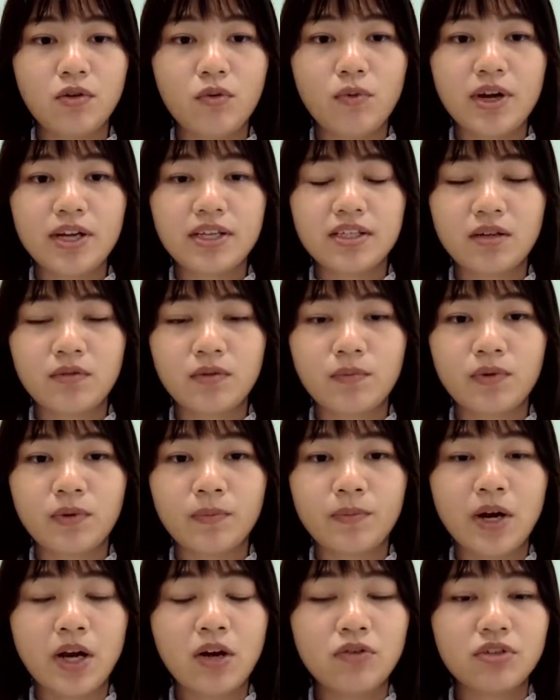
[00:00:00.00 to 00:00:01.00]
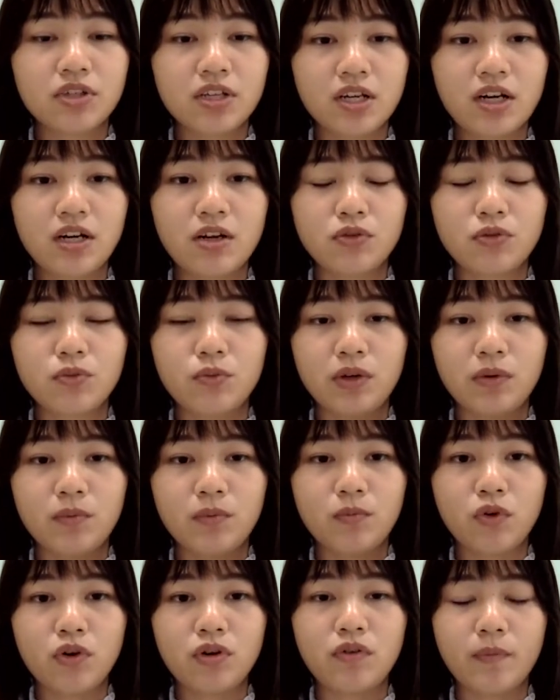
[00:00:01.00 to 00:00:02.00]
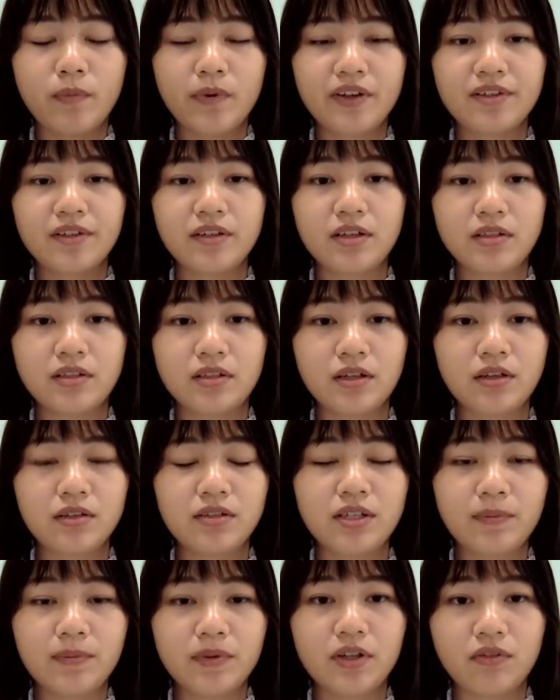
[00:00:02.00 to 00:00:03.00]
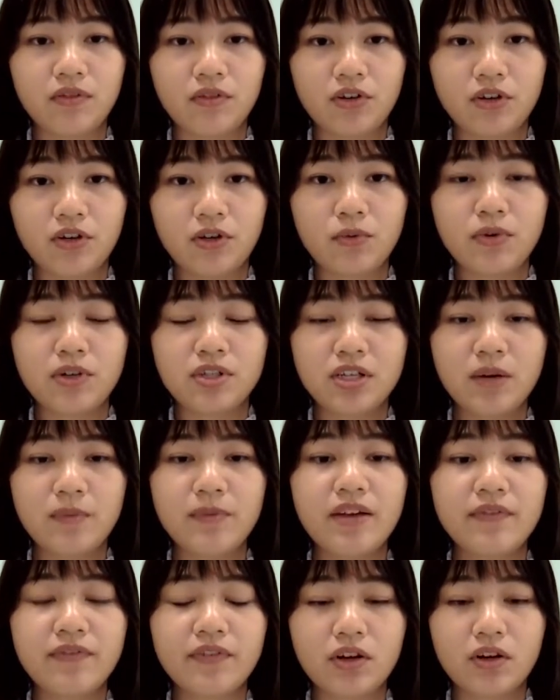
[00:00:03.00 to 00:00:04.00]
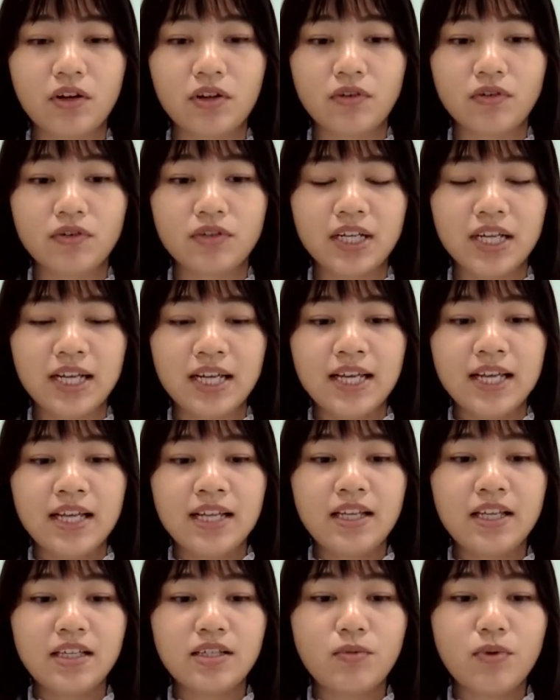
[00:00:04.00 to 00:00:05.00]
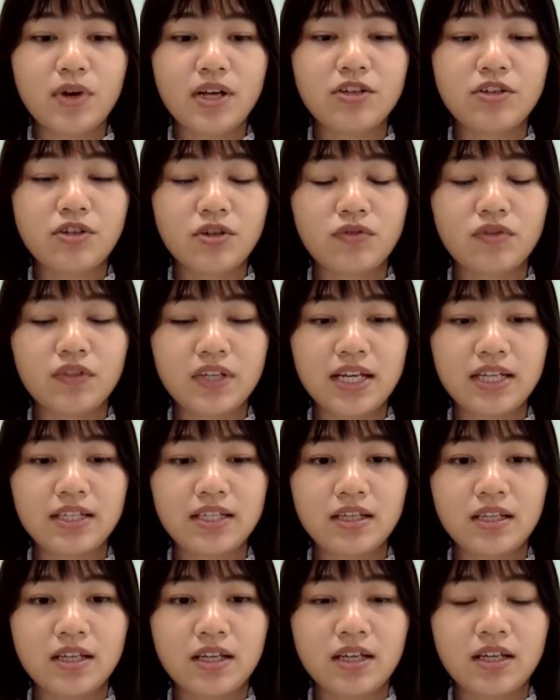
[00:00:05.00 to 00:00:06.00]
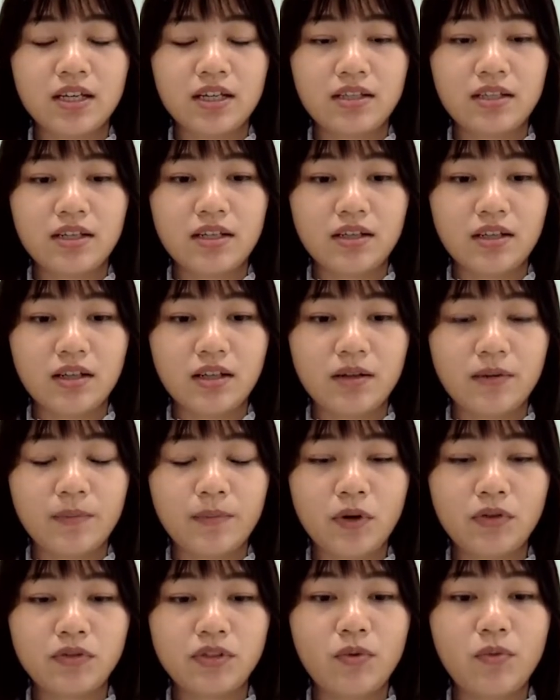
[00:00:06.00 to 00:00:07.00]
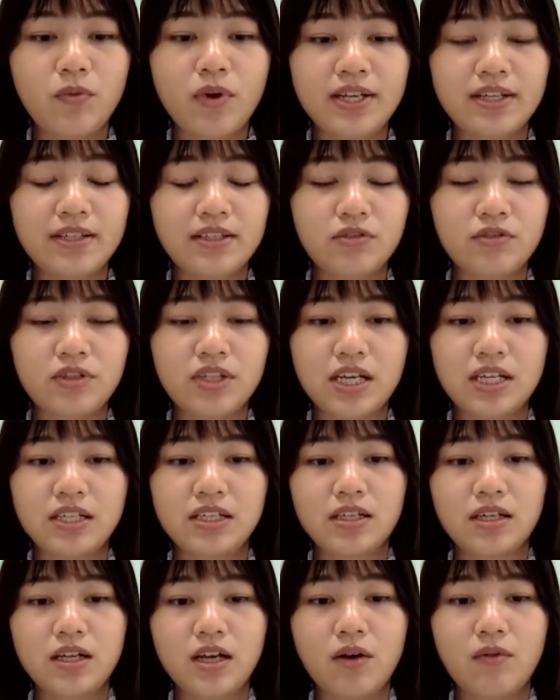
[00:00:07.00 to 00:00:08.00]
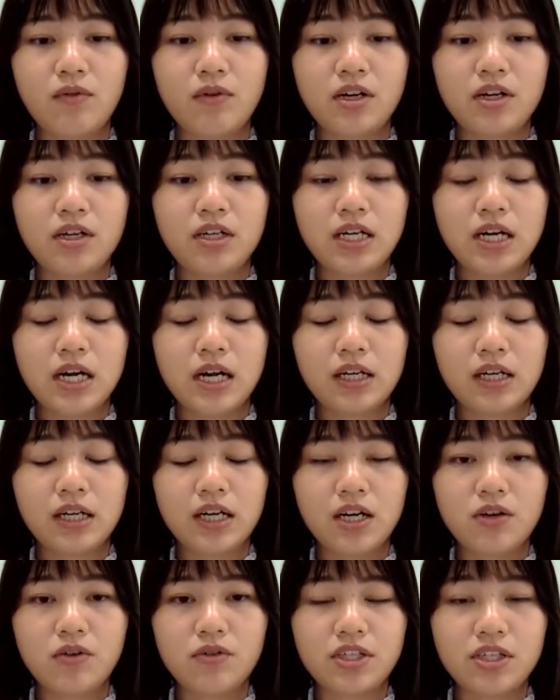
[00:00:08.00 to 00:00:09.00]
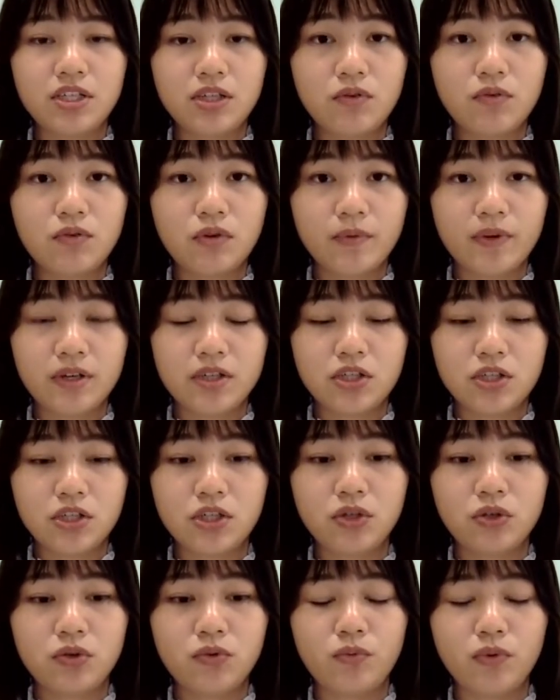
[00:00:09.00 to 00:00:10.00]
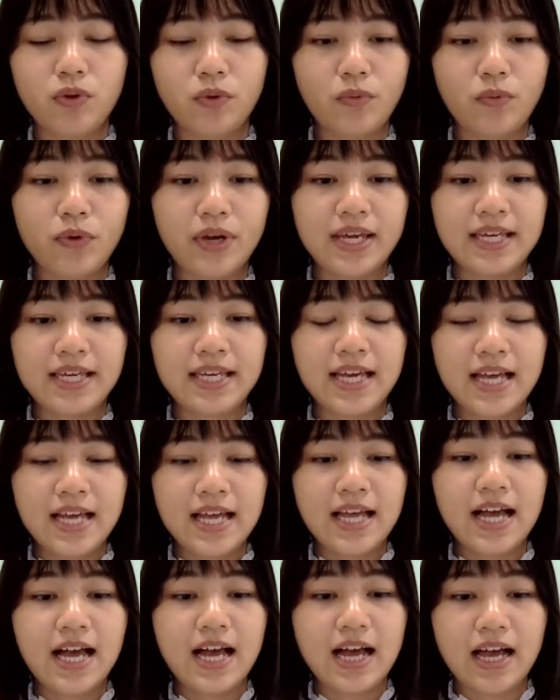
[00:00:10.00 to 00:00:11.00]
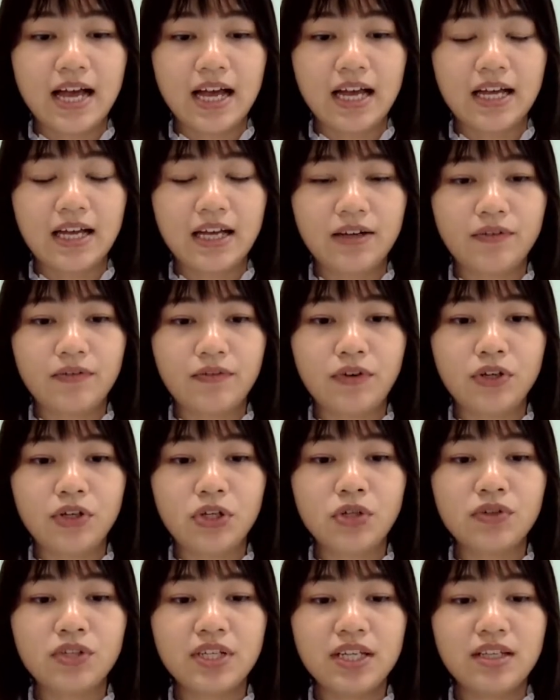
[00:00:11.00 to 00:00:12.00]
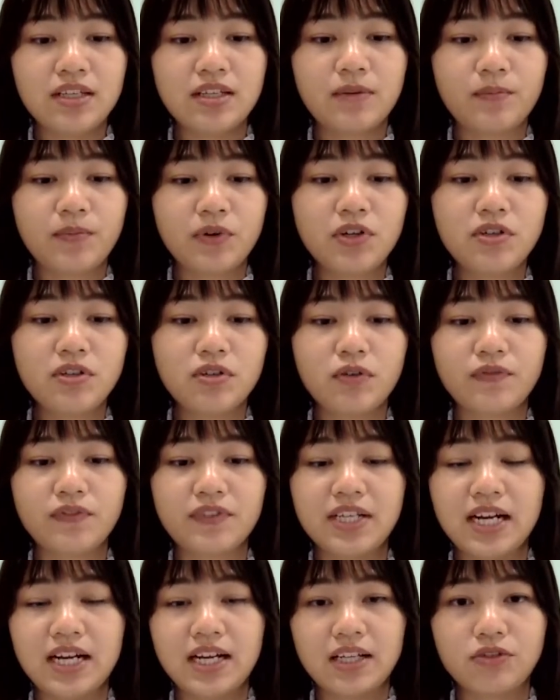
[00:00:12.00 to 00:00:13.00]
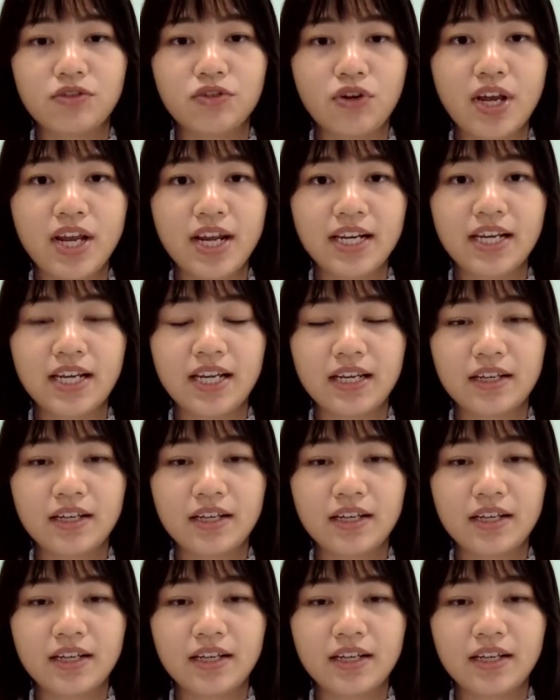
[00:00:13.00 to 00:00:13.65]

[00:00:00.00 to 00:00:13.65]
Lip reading: one is our proposed kernels will more robust than the deep kernel learning with RBF kernels. This one shows that the bottom one shows that our kernel is still robust too when we are reducing the person of data training.